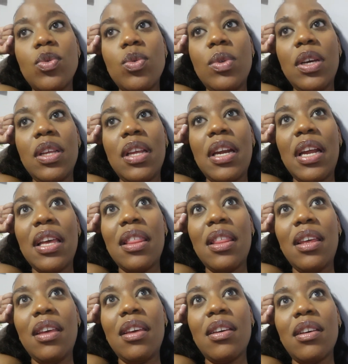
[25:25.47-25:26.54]
sooner than i
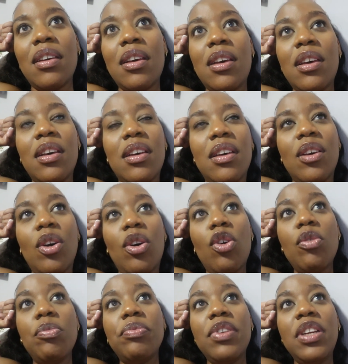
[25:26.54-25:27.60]
think
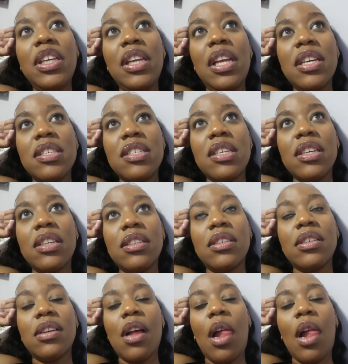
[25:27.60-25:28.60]
hopefully next year